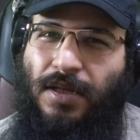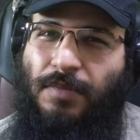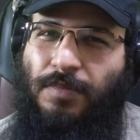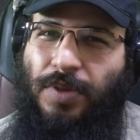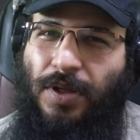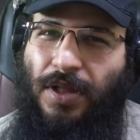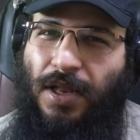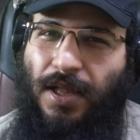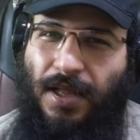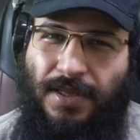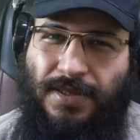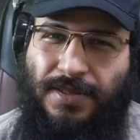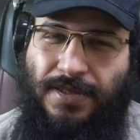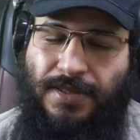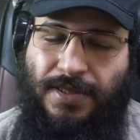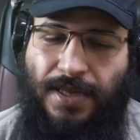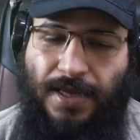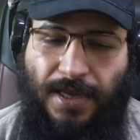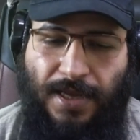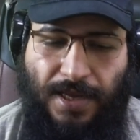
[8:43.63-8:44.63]

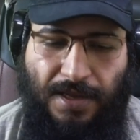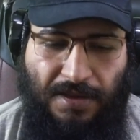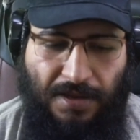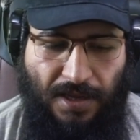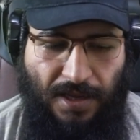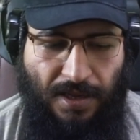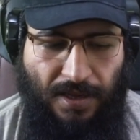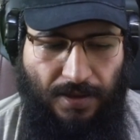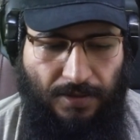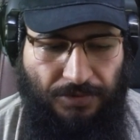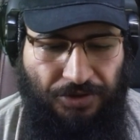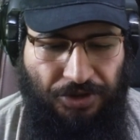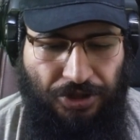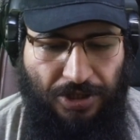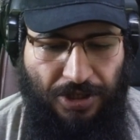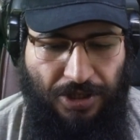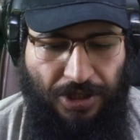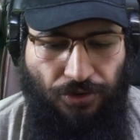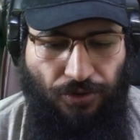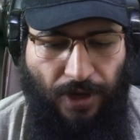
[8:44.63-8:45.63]
plus the
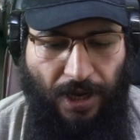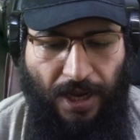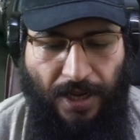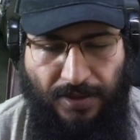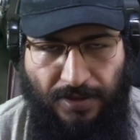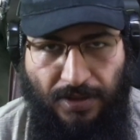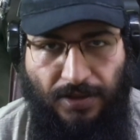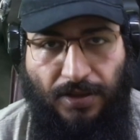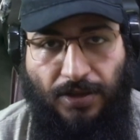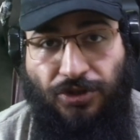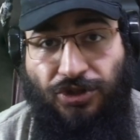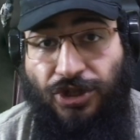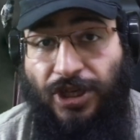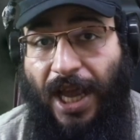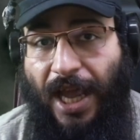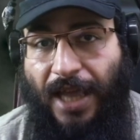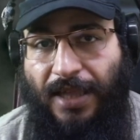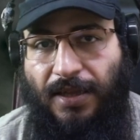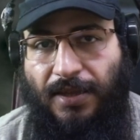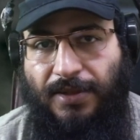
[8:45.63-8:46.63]
uh, creator, the
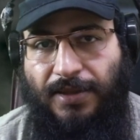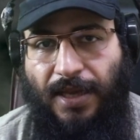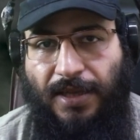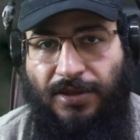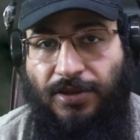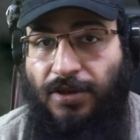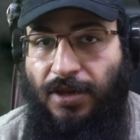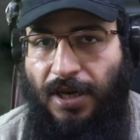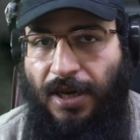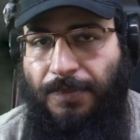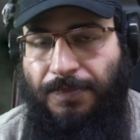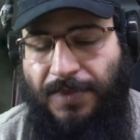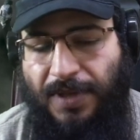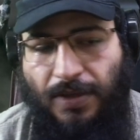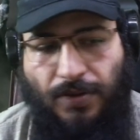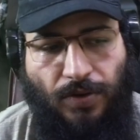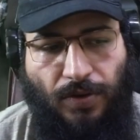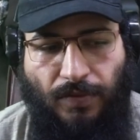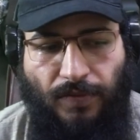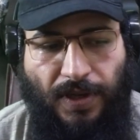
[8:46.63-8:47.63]
channel that clipped
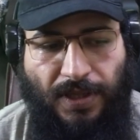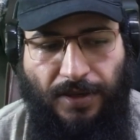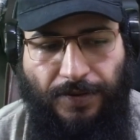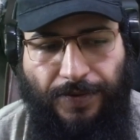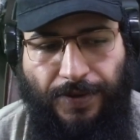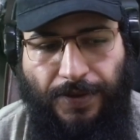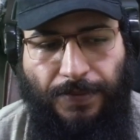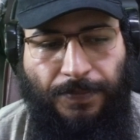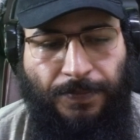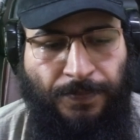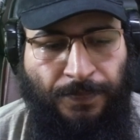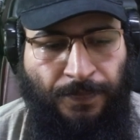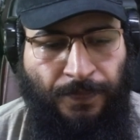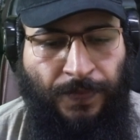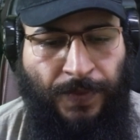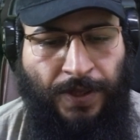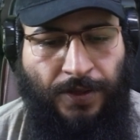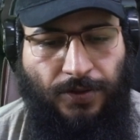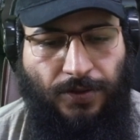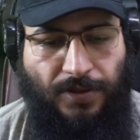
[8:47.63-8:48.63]
it or whatever.
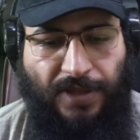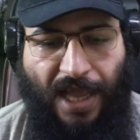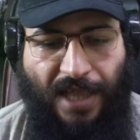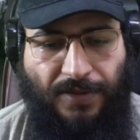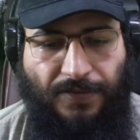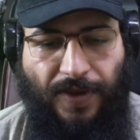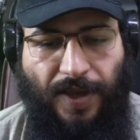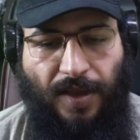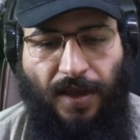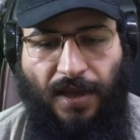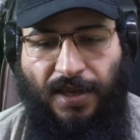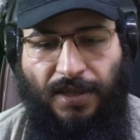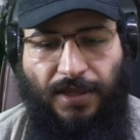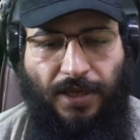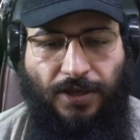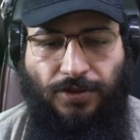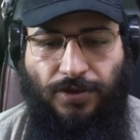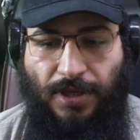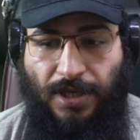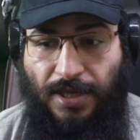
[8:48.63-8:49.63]
So that way I can
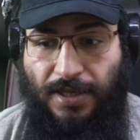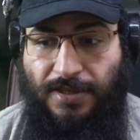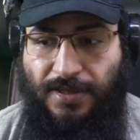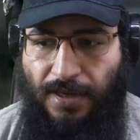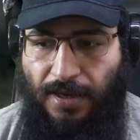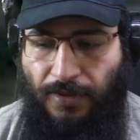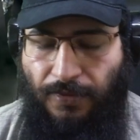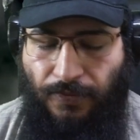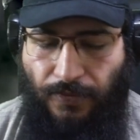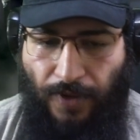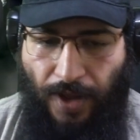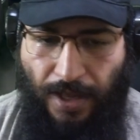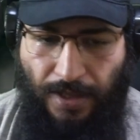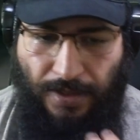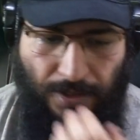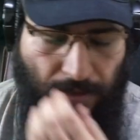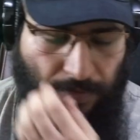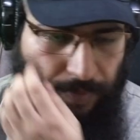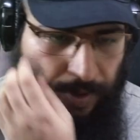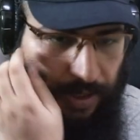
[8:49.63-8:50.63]
actually easily
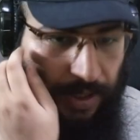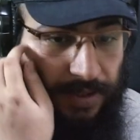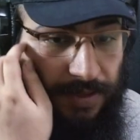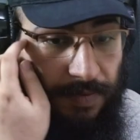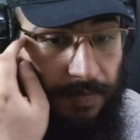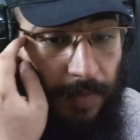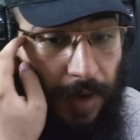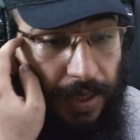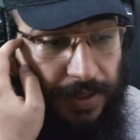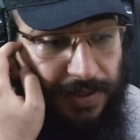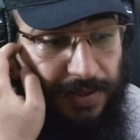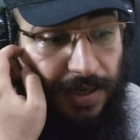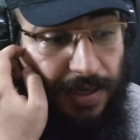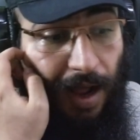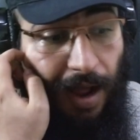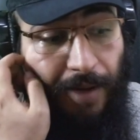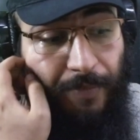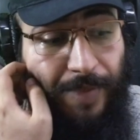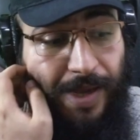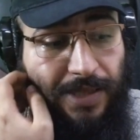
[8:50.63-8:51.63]
find it, because most
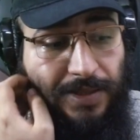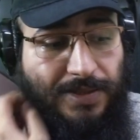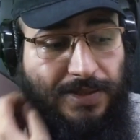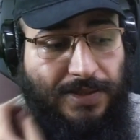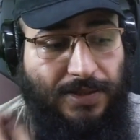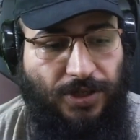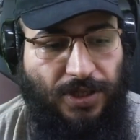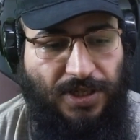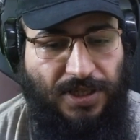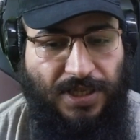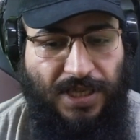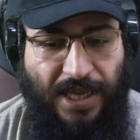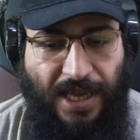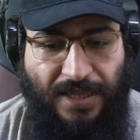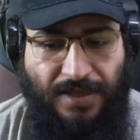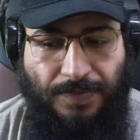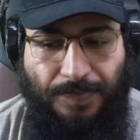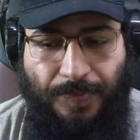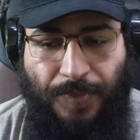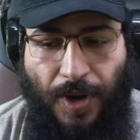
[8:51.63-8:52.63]
comments just
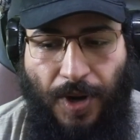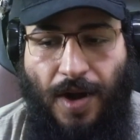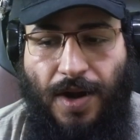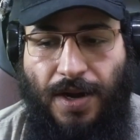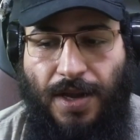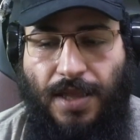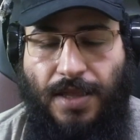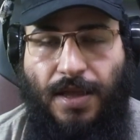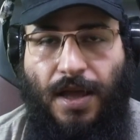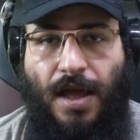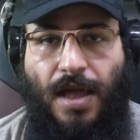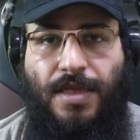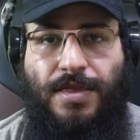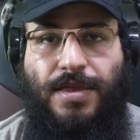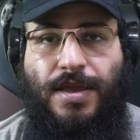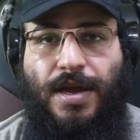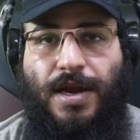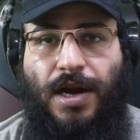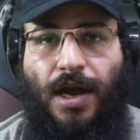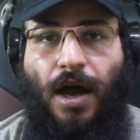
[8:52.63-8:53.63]
get buried
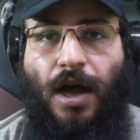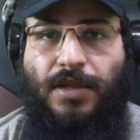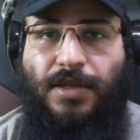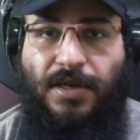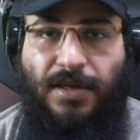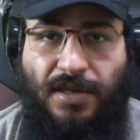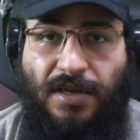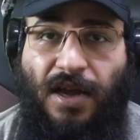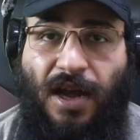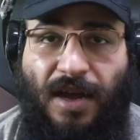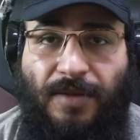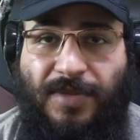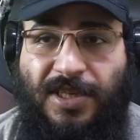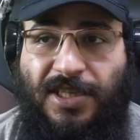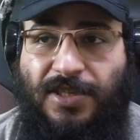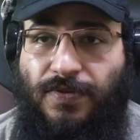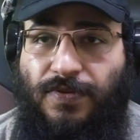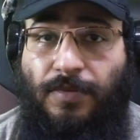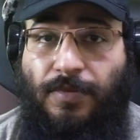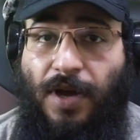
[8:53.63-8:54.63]
under other
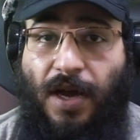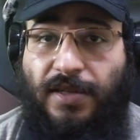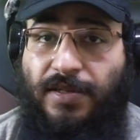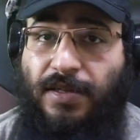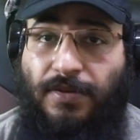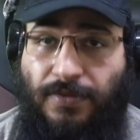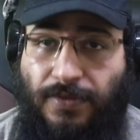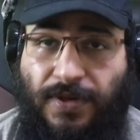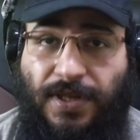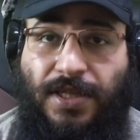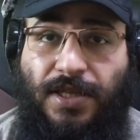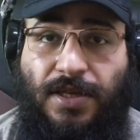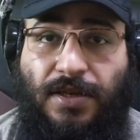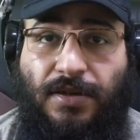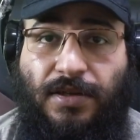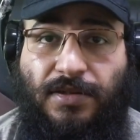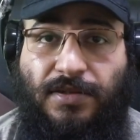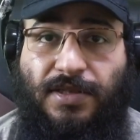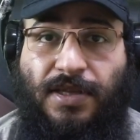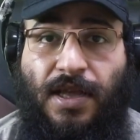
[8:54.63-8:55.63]
comments from other
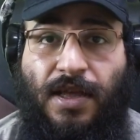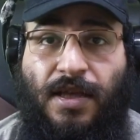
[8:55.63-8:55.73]
videos